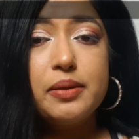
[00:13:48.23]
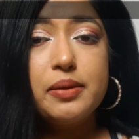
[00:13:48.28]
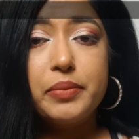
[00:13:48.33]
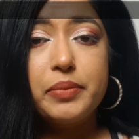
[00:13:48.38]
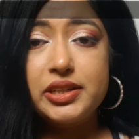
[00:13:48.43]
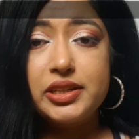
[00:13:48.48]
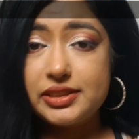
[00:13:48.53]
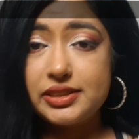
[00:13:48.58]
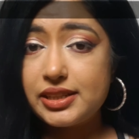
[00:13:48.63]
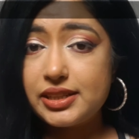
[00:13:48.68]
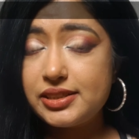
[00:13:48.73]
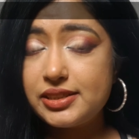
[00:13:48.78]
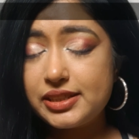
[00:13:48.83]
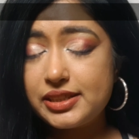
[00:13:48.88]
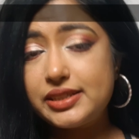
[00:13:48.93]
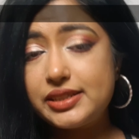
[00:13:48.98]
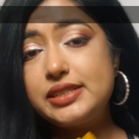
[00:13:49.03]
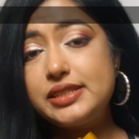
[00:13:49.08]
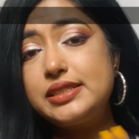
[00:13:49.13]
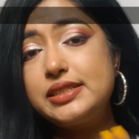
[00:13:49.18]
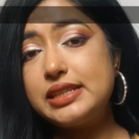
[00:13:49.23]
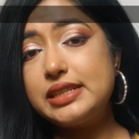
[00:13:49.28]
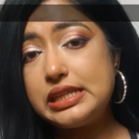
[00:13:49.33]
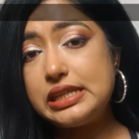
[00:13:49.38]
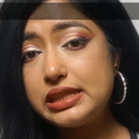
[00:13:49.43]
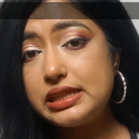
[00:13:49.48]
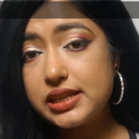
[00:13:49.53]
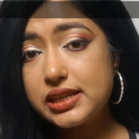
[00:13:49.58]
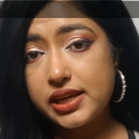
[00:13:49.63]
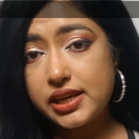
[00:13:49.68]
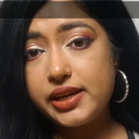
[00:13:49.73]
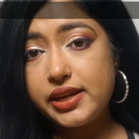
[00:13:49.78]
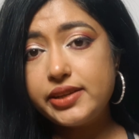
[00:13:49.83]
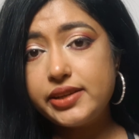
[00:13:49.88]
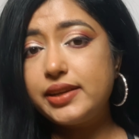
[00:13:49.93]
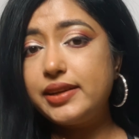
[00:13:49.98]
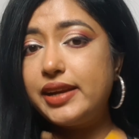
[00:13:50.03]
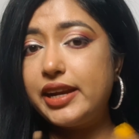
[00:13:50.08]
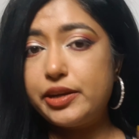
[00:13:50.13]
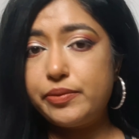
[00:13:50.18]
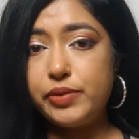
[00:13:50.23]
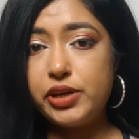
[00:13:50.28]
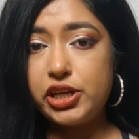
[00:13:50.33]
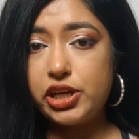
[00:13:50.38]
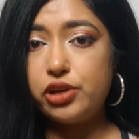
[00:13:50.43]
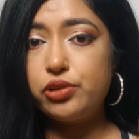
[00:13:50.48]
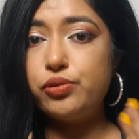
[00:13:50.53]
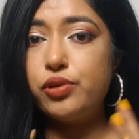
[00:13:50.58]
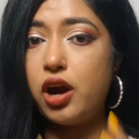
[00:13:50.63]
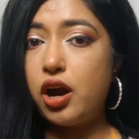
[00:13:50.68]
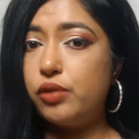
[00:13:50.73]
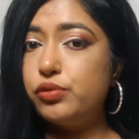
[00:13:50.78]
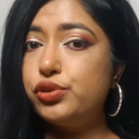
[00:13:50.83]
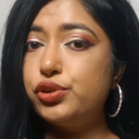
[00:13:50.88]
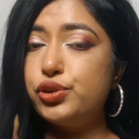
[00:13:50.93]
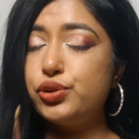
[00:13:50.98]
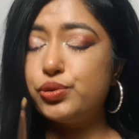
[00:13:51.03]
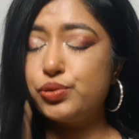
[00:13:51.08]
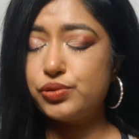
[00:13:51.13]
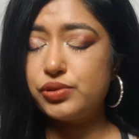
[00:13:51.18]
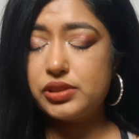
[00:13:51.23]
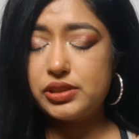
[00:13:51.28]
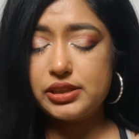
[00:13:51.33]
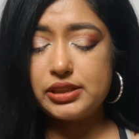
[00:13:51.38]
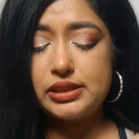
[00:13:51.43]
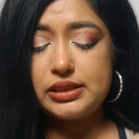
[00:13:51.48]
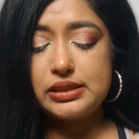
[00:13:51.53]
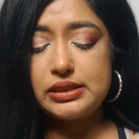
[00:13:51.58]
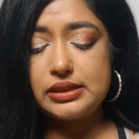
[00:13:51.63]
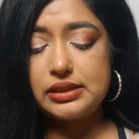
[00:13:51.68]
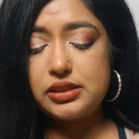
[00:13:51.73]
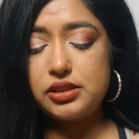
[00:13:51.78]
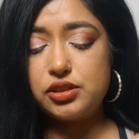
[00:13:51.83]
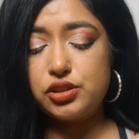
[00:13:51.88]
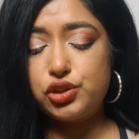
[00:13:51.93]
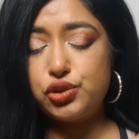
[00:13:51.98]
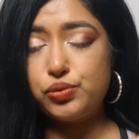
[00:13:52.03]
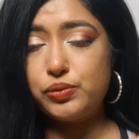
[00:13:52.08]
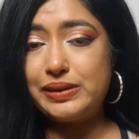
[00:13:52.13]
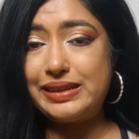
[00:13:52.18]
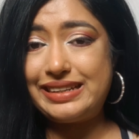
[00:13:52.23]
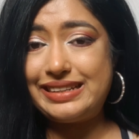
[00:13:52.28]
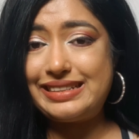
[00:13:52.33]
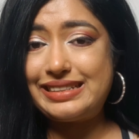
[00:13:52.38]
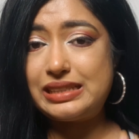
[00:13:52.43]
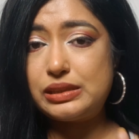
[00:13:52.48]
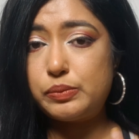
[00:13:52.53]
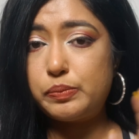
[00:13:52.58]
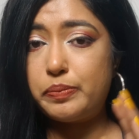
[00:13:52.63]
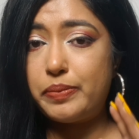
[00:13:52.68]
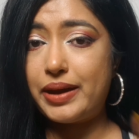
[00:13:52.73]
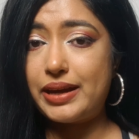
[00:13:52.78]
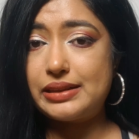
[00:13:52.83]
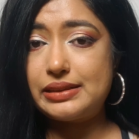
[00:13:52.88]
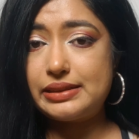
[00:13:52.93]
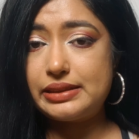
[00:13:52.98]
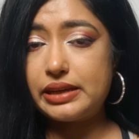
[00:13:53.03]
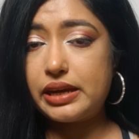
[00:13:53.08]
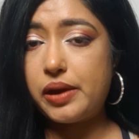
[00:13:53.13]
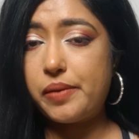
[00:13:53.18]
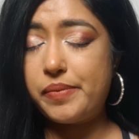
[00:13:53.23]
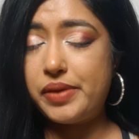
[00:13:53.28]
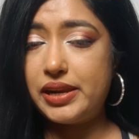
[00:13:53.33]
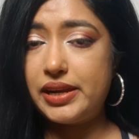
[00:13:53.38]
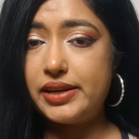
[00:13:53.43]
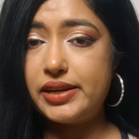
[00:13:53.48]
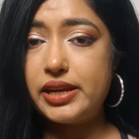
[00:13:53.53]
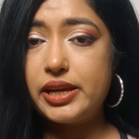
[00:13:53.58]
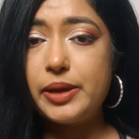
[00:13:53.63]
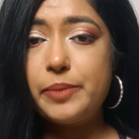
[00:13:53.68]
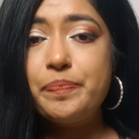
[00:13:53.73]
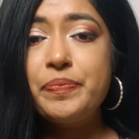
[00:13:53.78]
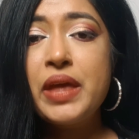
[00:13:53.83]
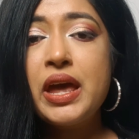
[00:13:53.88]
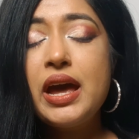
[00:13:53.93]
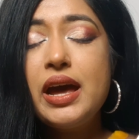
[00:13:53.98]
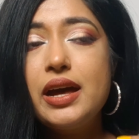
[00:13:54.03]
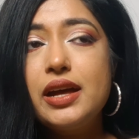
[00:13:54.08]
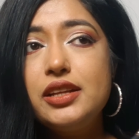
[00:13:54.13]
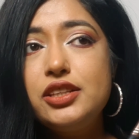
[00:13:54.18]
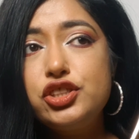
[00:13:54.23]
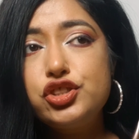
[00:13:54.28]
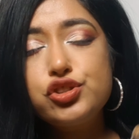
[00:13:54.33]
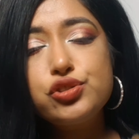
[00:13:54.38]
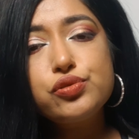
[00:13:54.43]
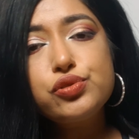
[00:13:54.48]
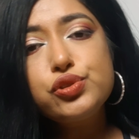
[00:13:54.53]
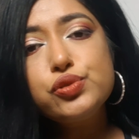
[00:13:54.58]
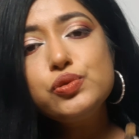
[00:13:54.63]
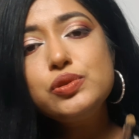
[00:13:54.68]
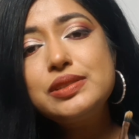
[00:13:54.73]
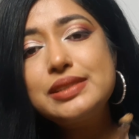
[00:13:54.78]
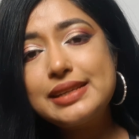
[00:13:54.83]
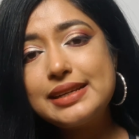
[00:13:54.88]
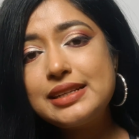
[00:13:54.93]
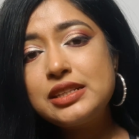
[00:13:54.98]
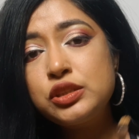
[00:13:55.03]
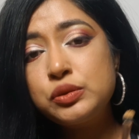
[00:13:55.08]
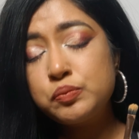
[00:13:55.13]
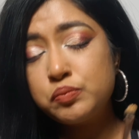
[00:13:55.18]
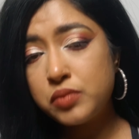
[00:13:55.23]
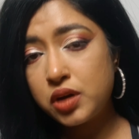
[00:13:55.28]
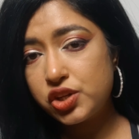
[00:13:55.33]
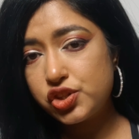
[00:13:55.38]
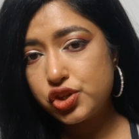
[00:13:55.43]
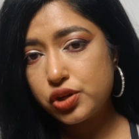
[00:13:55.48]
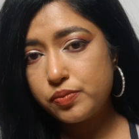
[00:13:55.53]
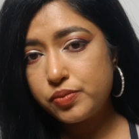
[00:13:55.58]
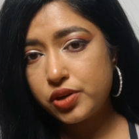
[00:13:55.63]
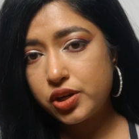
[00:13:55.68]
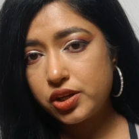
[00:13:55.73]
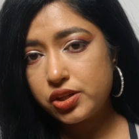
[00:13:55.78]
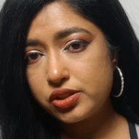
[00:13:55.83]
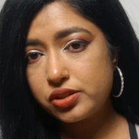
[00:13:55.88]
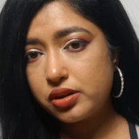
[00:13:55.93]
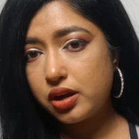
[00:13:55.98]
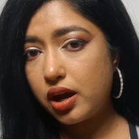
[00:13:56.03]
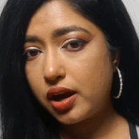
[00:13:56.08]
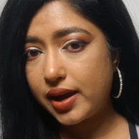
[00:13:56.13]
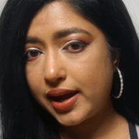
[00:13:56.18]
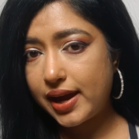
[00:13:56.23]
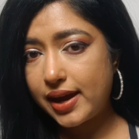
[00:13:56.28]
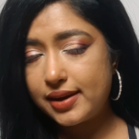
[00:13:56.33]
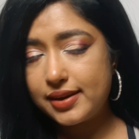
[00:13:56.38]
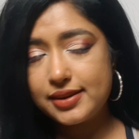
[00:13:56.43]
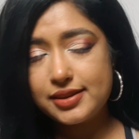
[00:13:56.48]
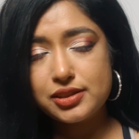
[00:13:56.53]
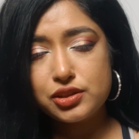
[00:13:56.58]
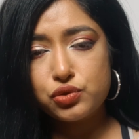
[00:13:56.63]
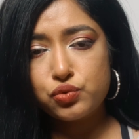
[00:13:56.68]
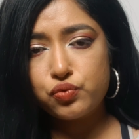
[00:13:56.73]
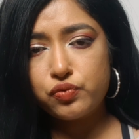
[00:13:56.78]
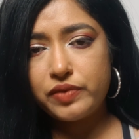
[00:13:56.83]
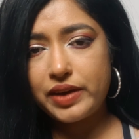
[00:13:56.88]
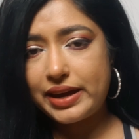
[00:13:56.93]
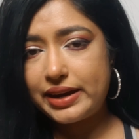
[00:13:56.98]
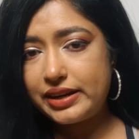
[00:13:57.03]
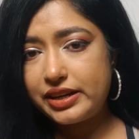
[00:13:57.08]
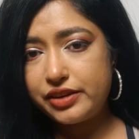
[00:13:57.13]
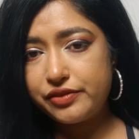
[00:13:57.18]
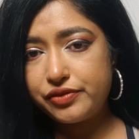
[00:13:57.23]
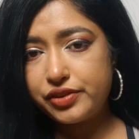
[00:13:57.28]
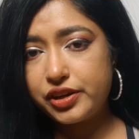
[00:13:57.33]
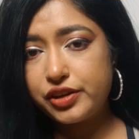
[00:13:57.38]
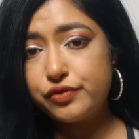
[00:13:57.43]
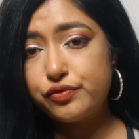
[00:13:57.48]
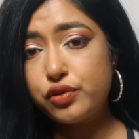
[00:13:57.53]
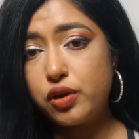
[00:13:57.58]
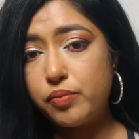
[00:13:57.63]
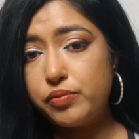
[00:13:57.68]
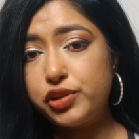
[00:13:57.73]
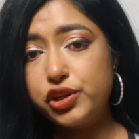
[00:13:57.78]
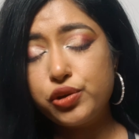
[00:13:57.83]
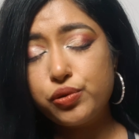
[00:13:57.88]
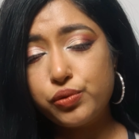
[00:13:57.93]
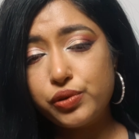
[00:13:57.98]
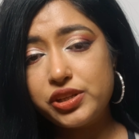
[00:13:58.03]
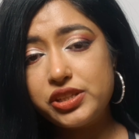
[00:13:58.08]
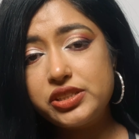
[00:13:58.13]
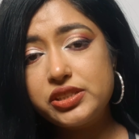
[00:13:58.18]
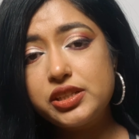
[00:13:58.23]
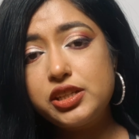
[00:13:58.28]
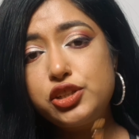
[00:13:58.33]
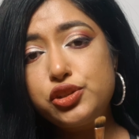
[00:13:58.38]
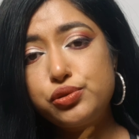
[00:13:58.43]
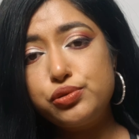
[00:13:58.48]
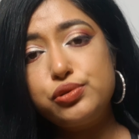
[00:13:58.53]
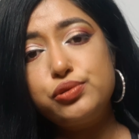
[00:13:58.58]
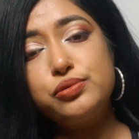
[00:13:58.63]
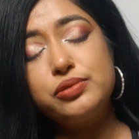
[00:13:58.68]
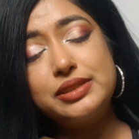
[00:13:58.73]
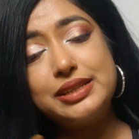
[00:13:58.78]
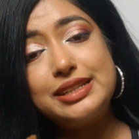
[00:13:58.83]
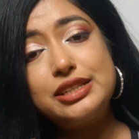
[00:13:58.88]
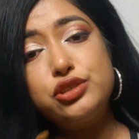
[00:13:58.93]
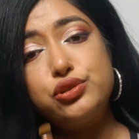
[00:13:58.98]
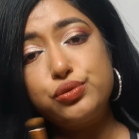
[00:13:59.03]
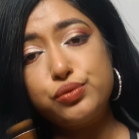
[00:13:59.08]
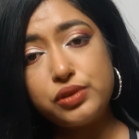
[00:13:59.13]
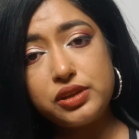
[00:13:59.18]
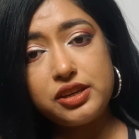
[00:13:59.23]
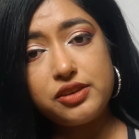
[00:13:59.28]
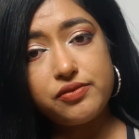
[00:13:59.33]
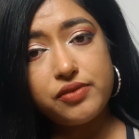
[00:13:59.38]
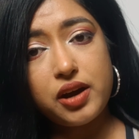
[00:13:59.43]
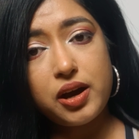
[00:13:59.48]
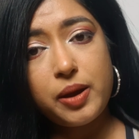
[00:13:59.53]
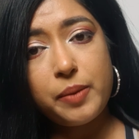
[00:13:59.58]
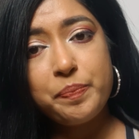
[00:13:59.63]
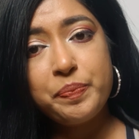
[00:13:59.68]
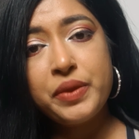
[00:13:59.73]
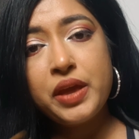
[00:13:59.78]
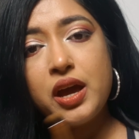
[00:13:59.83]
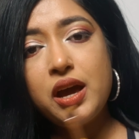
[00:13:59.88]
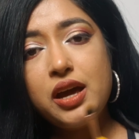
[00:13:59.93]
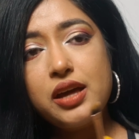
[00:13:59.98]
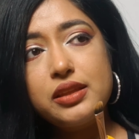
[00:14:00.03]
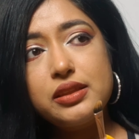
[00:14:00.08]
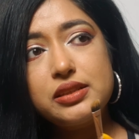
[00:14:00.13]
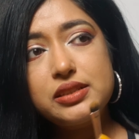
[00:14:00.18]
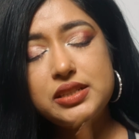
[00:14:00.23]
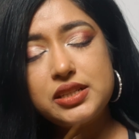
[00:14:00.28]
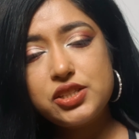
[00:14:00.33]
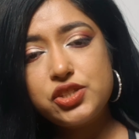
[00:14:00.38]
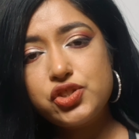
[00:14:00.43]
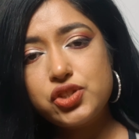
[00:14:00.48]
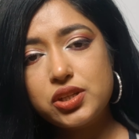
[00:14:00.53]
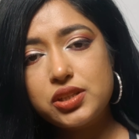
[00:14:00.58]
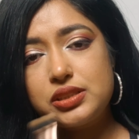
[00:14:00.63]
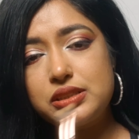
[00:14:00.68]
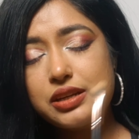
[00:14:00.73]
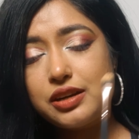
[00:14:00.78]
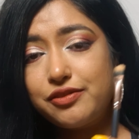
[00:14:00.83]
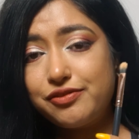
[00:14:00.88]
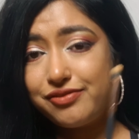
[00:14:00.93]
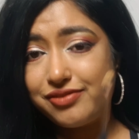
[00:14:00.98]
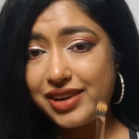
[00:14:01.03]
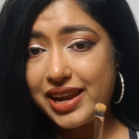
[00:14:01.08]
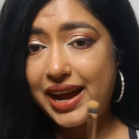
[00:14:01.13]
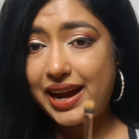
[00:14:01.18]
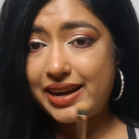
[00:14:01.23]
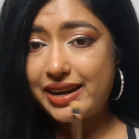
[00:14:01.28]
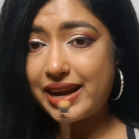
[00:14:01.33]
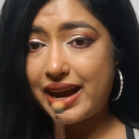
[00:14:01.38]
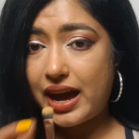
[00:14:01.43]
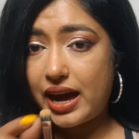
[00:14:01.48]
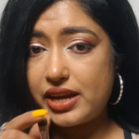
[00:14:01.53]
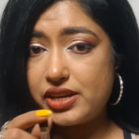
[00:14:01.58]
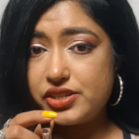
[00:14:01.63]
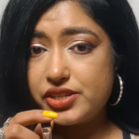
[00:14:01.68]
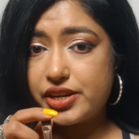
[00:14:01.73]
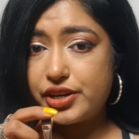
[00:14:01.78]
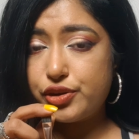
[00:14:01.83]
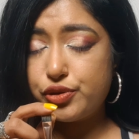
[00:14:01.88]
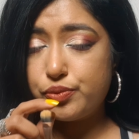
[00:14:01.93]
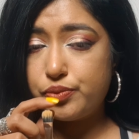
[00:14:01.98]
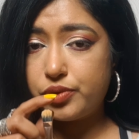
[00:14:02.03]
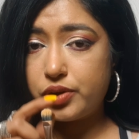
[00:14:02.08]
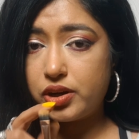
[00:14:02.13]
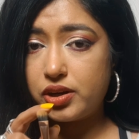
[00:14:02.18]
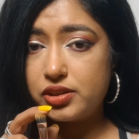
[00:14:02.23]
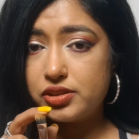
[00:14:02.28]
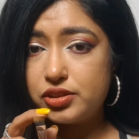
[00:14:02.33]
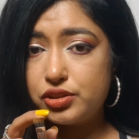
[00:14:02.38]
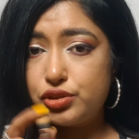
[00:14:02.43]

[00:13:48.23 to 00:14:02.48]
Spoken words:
but since it is in the kit, let me tell you how to use this to its best ability. It's 226 smudger brush. Again, it's very different from the original 226 Zoeva. This is just a flat eyeshadow brush,